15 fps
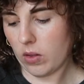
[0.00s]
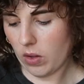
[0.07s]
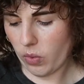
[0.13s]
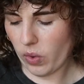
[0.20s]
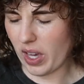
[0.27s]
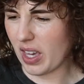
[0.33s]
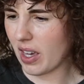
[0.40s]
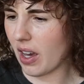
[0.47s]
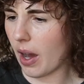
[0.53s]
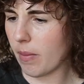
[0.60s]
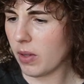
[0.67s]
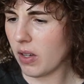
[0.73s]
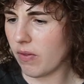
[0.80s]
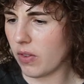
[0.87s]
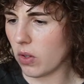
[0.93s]
wait, I'm
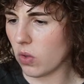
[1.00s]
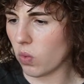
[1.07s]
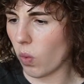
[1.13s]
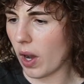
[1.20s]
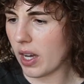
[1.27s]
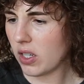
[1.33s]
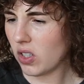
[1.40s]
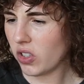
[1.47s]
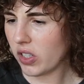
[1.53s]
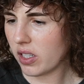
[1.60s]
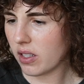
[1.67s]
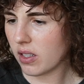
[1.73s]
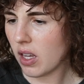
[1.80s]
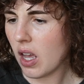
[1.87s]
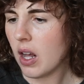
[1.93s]
confused. Why is she,
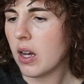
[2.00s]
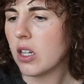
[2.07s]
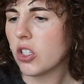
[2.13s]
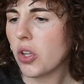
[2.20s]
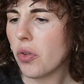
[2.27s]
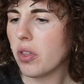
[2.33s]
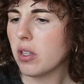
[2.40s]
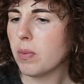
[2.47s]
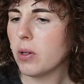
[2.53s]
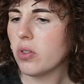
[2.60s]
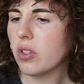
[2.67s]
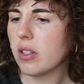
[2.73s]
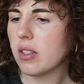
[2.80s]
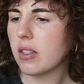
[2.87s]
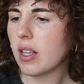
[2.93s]
so this
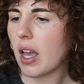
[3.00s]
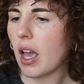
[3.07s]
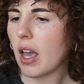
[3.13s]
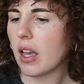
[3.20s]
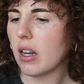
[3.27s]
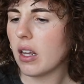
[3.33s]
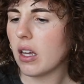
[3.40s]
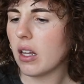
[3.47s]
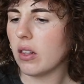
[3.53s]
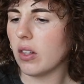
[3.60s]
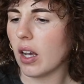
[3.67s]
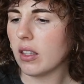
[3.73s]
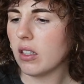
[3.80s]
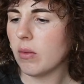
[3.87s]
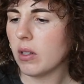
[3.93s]
person said,
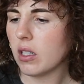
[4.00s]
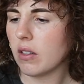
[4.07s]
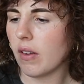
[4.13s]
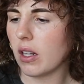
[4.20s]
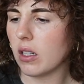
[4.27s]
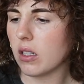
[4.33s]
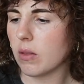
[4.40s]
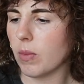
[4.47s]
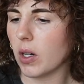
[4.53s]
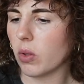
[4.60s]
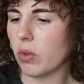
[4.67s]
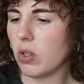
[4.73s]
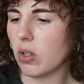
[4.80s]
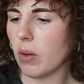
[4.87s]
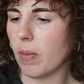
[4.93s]
not the biggest fan of this book
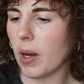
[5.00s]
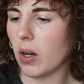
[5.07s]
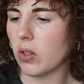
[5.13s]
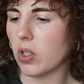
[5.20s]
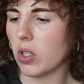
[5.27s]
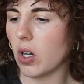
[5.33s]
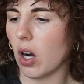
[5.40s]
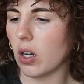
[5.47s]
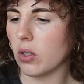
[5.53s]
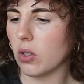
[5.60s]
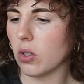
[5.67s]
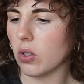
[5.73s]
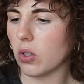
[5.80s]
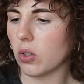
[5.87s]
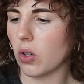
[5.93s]
when you compare it to Gone
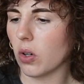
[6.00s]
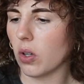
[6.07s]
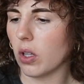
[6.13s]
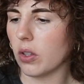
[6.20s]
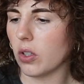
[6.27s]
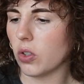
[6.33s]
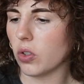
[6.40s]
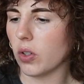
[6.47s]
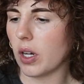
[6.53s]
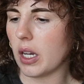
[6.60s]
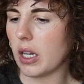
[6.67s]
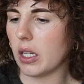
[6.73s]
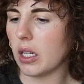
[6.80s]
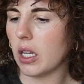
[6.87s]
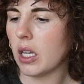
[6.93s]
Girl's Girl on the
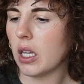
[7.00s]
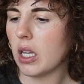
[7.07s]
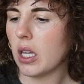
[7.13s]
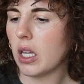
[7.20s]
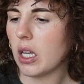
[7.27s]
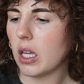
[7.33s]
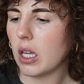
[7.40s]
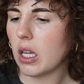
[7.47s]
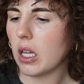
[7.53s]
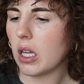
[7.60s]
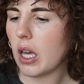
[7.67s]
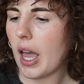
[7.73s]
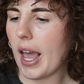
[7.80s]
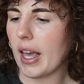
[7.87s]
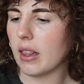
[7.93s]
Train
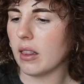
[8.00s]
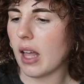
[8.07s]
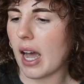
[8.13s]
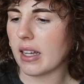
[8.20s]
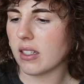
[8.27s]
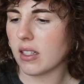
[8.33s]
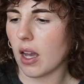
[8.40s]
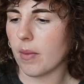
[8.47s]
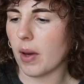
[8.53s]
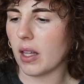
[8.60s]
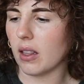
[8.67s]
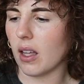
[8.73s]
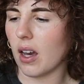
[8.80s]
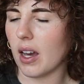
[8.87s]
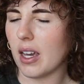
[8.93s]
and Last Time I
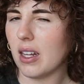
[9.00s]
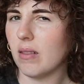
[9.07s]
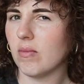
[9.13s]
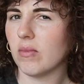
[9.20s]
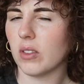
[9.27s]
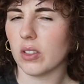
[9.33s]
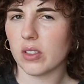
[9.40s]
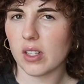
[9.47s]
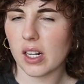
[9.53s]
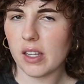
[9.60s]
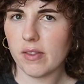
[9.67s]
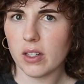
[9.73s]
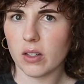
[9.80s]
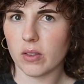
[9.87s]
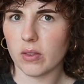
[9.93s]
Lied. That's not
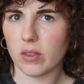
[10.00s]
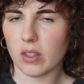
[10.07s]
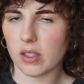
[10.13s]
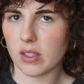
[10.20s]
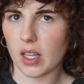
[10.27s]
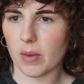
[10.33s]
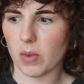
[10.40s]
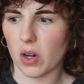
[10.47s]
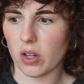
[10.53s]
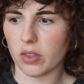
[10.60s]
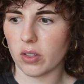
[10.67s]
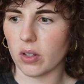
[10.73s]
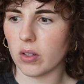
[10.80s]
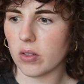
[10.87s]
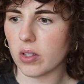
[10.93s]
even the same
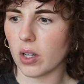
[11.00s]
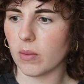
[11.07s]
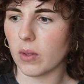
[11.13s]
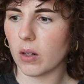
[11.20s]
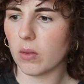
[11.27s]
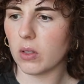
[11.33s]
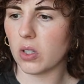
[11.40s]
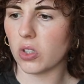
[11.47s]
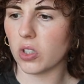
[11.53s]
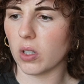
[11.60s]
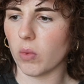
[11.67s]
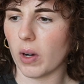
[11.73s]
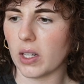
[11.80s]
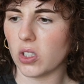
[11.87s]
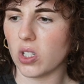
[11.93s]
author, so I'm not really sure
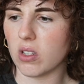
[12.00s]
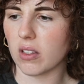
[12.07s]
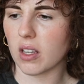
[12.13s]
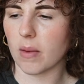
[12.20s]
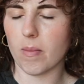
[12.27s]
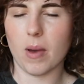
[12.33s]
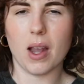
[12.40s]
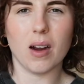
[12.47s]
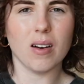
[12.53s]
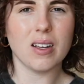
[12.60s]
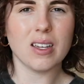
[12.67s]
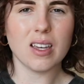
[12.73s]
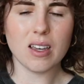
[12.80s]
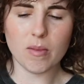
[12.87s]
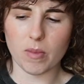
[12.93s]
why she's
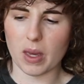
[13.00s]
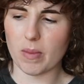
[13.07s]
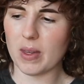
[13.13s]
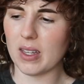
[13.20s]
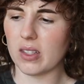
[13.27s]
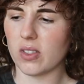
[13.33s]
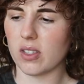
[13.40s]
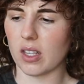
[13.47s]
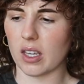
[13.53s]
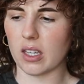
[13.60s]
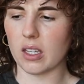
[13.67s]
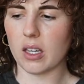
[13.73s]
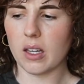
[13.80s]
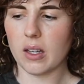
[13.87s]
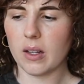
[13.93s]
comparing it. Maybe it's like,